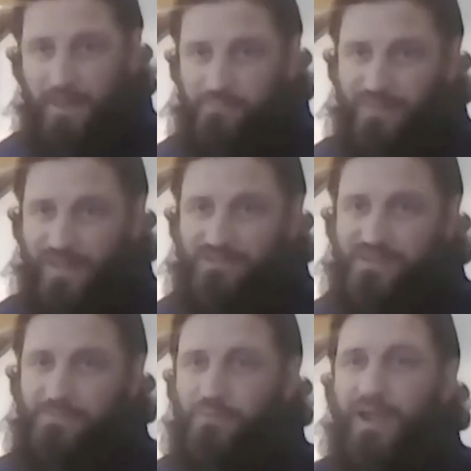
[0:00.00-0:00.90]
nozzles with
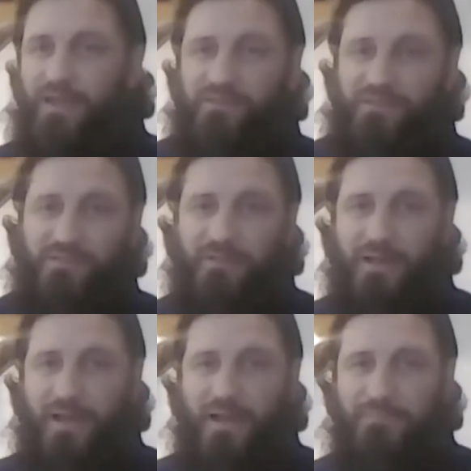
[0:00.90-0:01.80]
antique brass
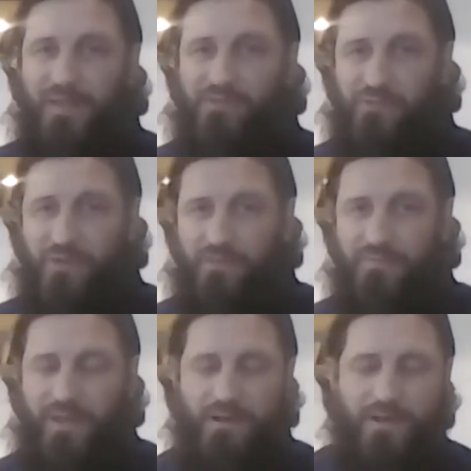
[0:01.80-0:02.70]
uh, bezels on them
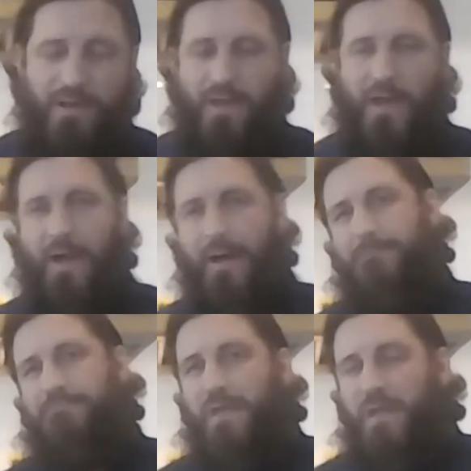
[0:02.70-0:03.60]
there. Right. Uh,
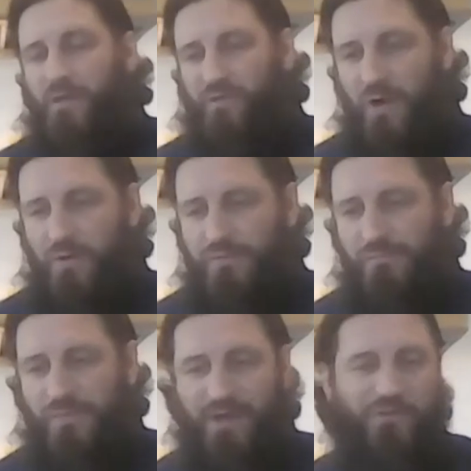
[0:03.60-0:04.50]
so
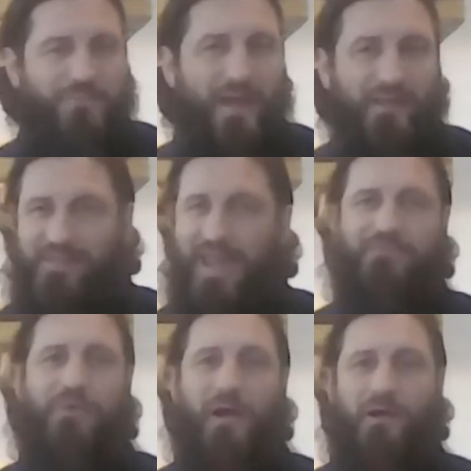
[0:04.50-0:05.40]
I do matte
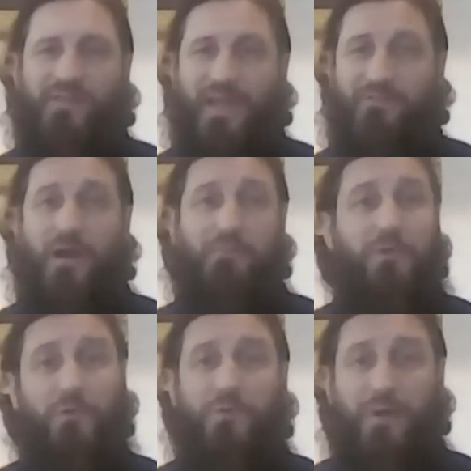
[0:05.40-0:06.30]
sapphire. Sapphire
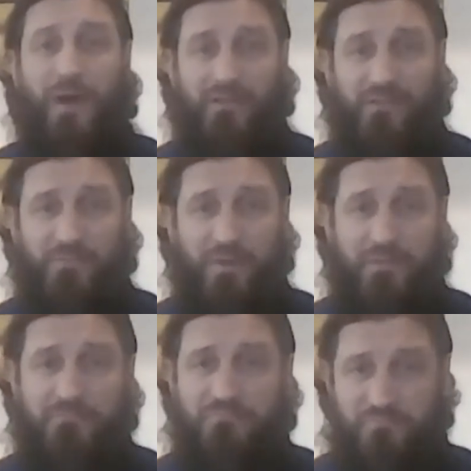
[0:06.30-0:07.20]
blue with brass has
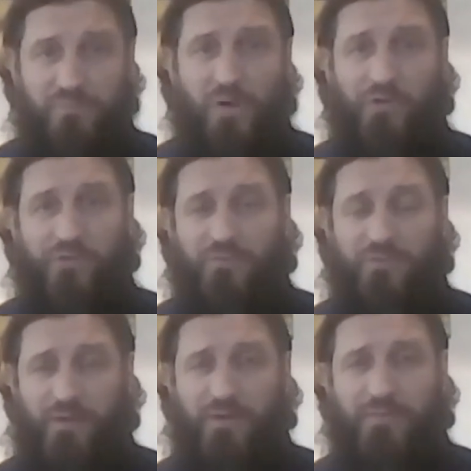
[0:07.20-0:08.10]
been also
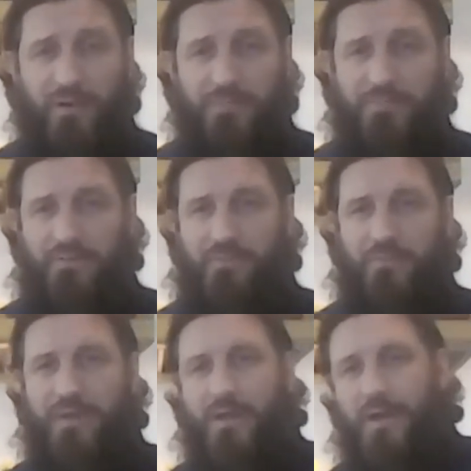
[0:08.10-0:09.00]
very, very mm-hmm. big for
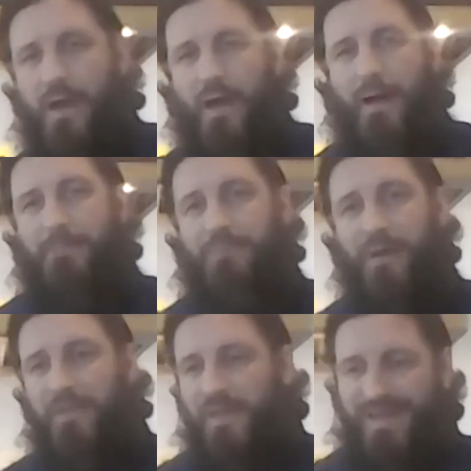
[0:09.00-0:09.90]
me. Um,
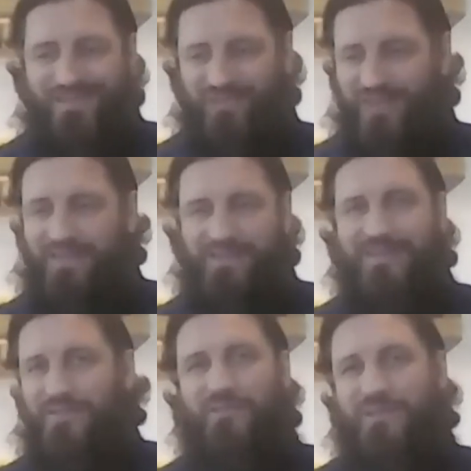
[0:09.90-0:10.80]
but it just adds
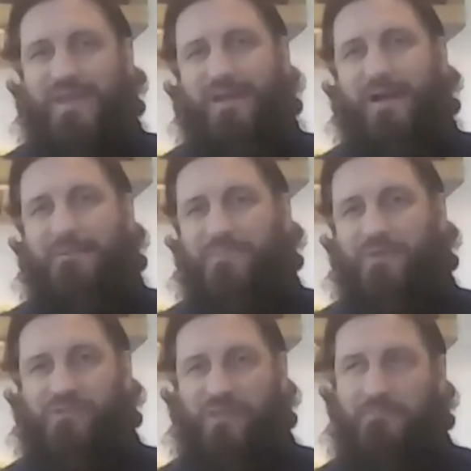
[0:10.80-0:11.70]
another thing. Um,
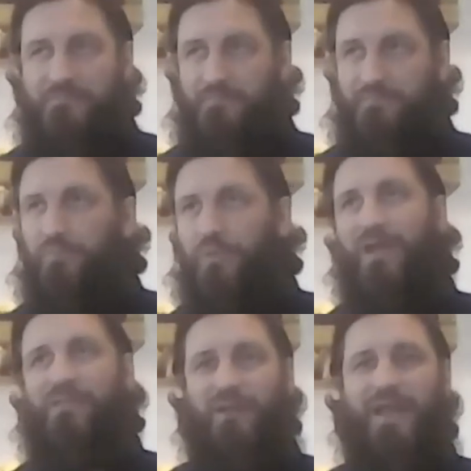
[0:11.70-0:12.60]
there's some
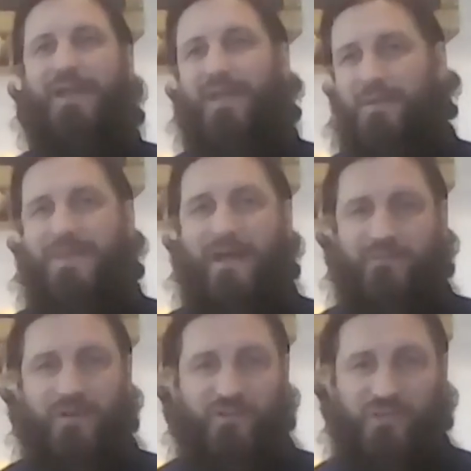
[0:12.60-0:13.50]
brands that are getting into matte
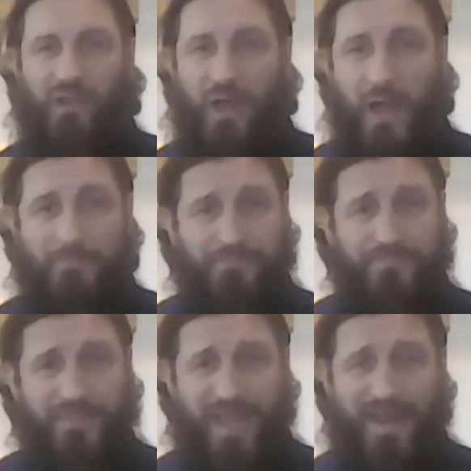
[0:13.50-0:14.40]
finishes a lot,
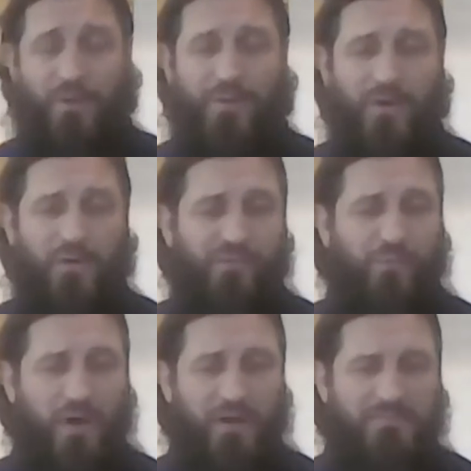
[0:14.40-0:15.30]
and uh, we always
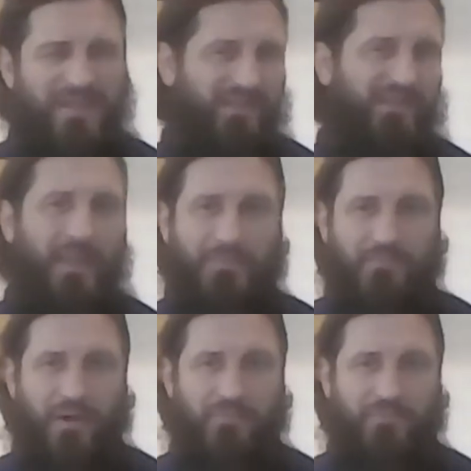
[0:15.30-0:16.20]
want to be a step
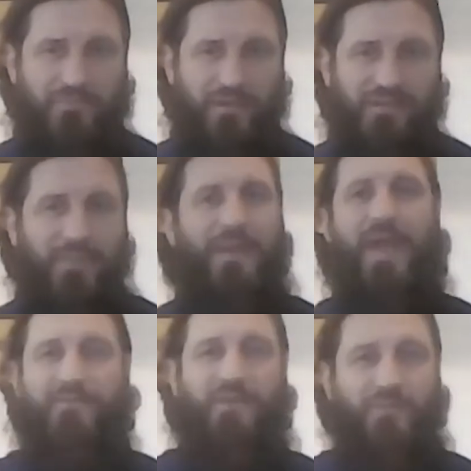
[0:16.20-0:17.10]
above, a step
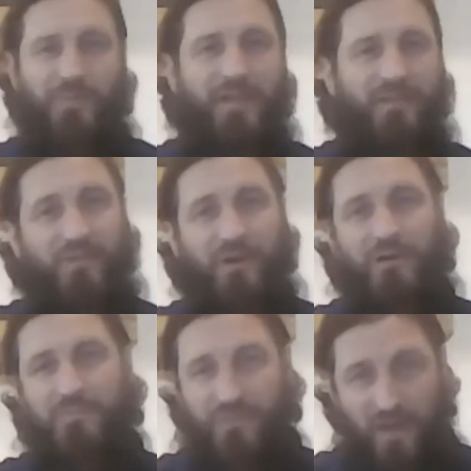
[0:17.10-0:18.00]
ahead of everybody in mm-hmm.
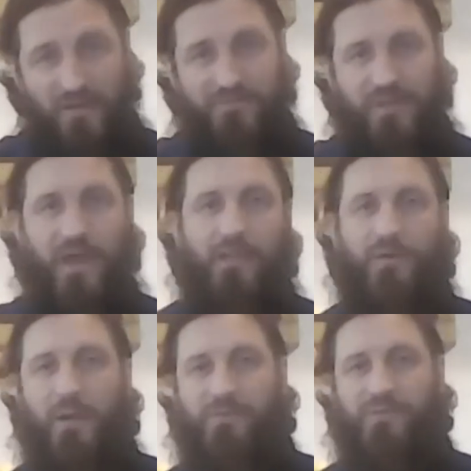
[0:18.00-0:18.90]
terms of the color
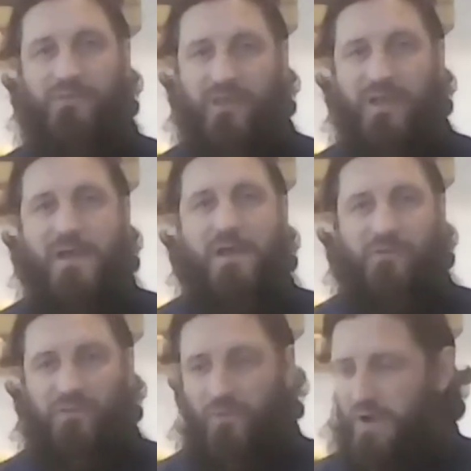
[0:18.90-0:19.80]
options. Mm-hmm.
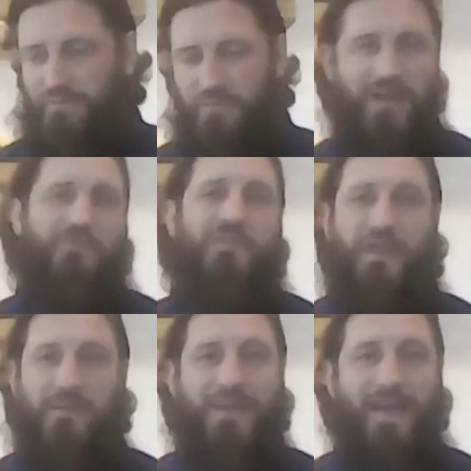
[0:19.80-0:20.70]
So we offer everything
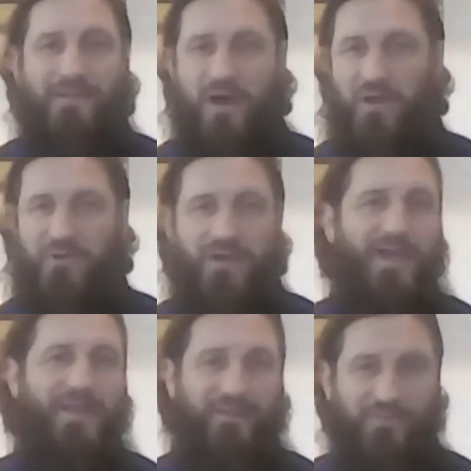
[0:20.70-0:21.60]
in matte.
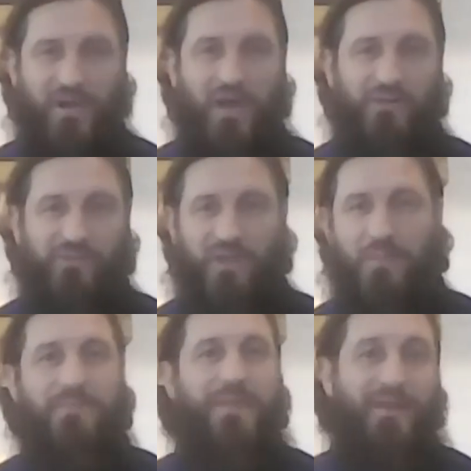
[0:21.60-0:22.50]
190 mm-hmm. different colors mm-hmm. come in